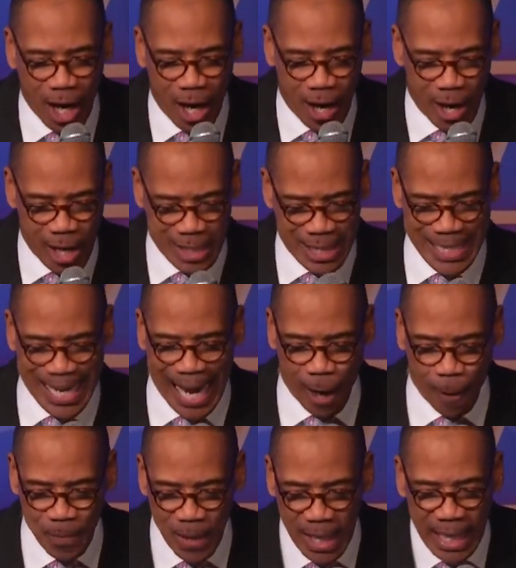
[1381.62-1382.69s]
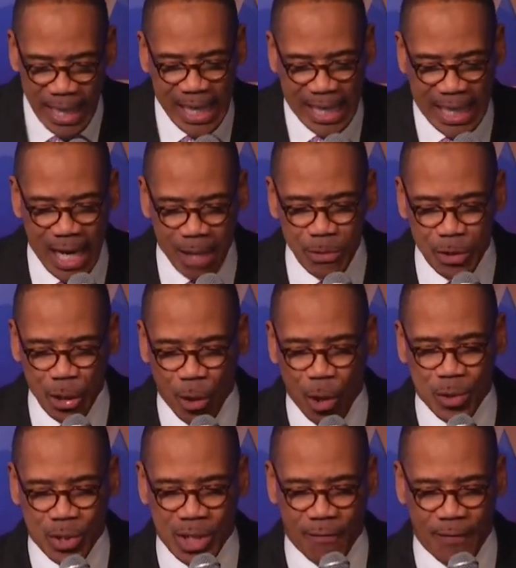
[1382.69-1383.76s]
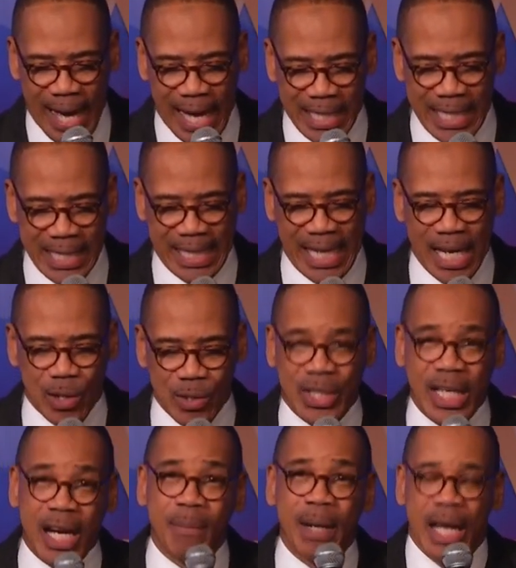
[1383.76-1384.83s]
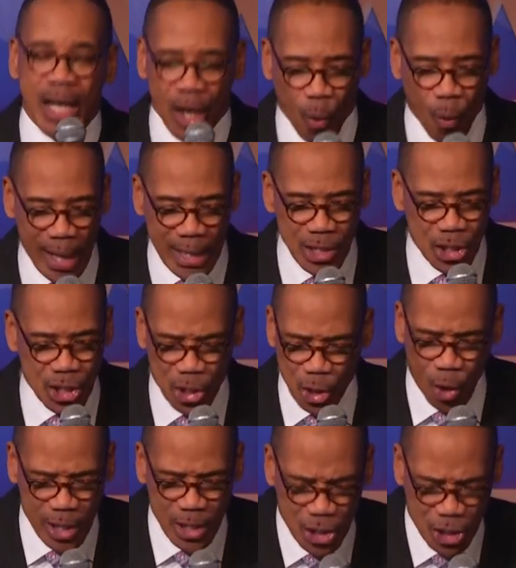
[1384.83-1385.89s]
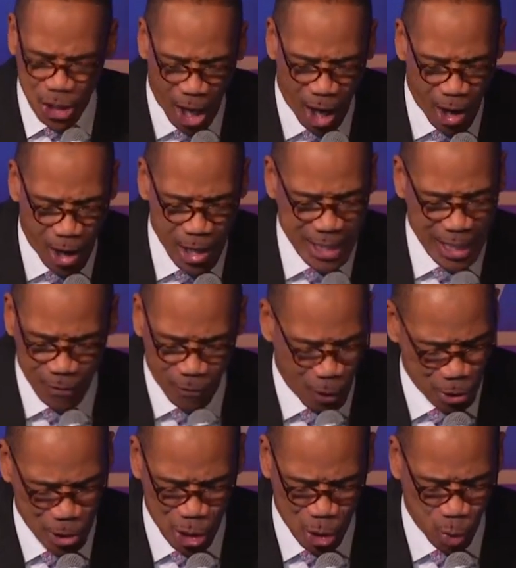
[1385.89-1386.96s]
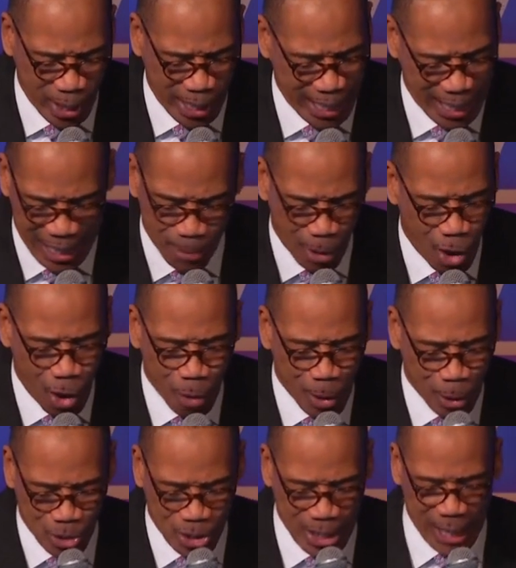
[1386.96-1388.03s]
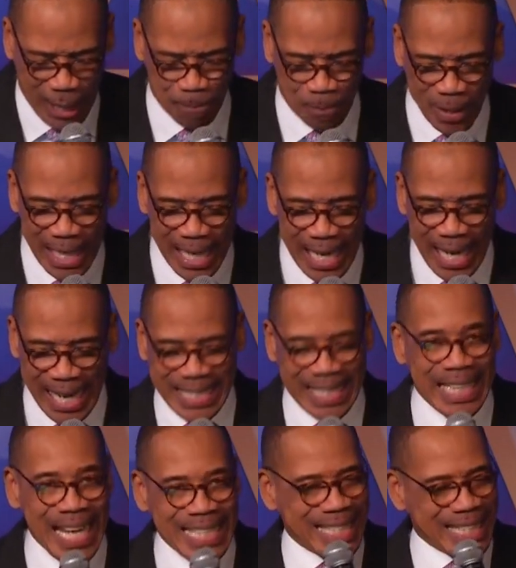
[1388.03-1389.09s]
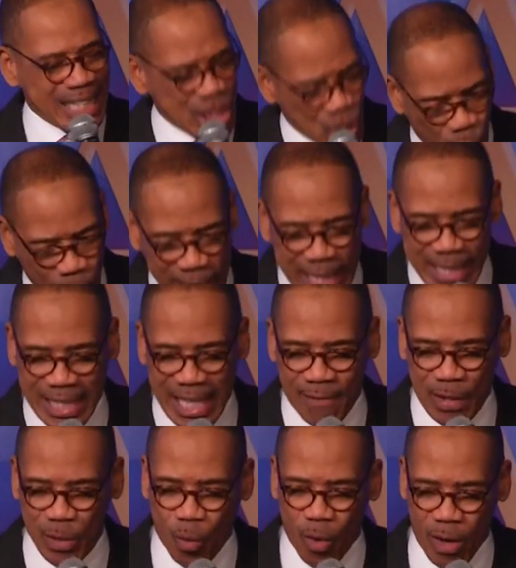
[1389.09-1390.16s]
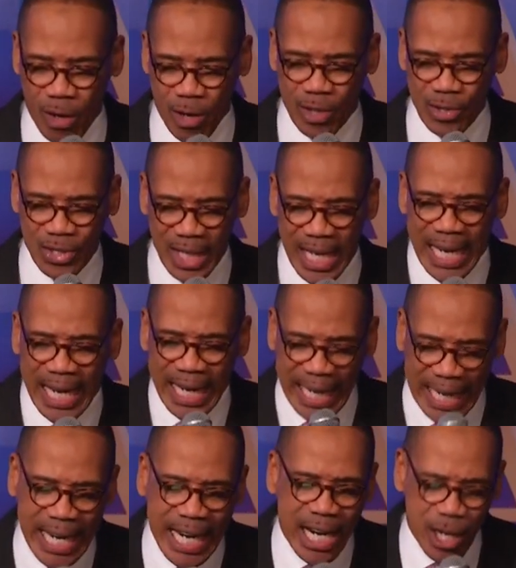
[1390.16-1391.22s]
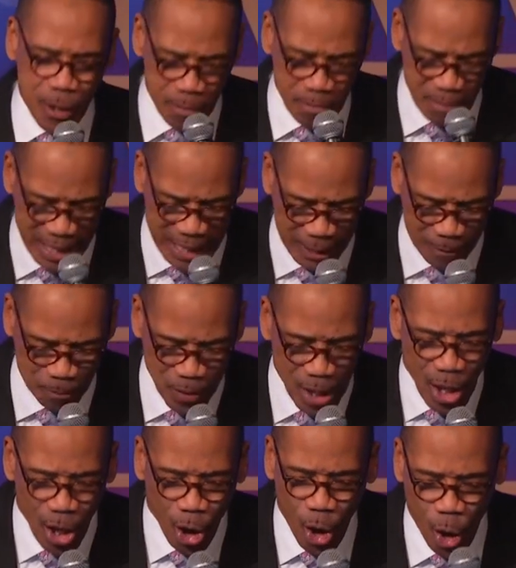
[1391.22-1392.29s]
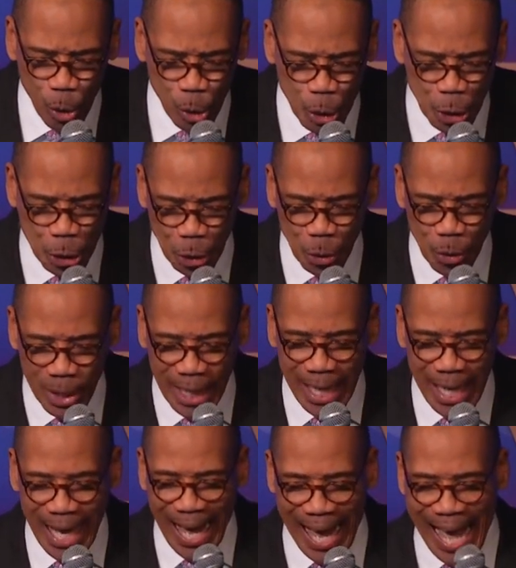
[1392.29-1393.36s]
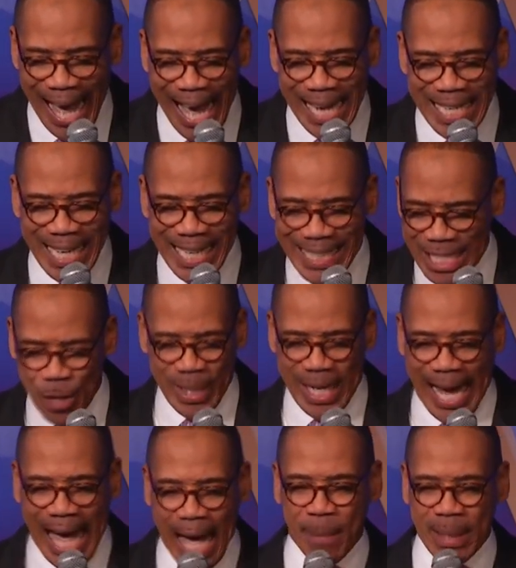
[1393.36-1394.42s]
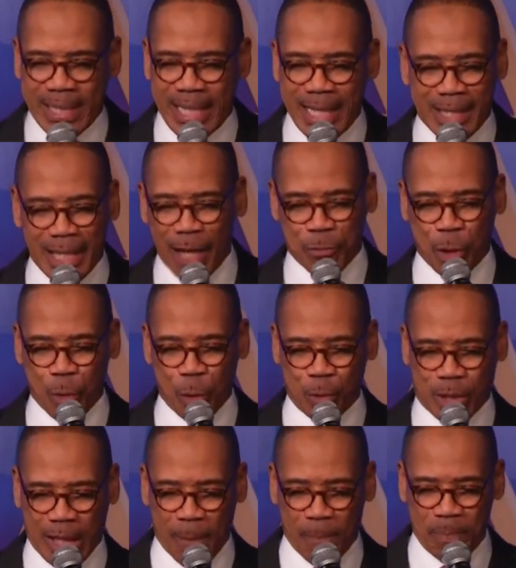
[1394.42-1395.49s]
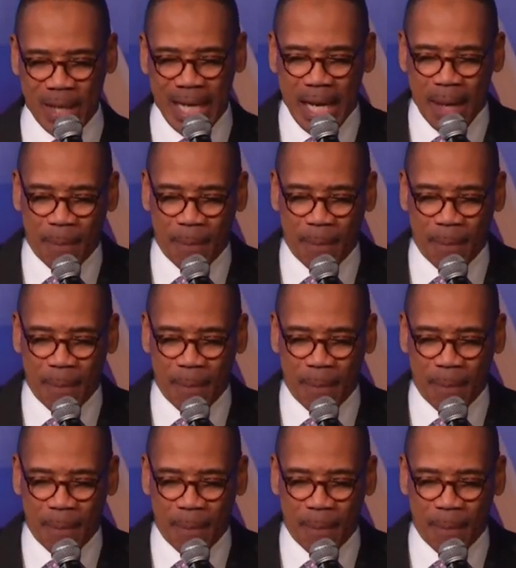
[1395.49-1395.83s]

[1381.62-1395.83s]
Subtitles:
charge now. Here comes Jehoshaphat. He tells them one short charge in verse 20, and I'm almost done. It's less than 27 words. Hear me, O Judah and you inhabitants of Jerusalem.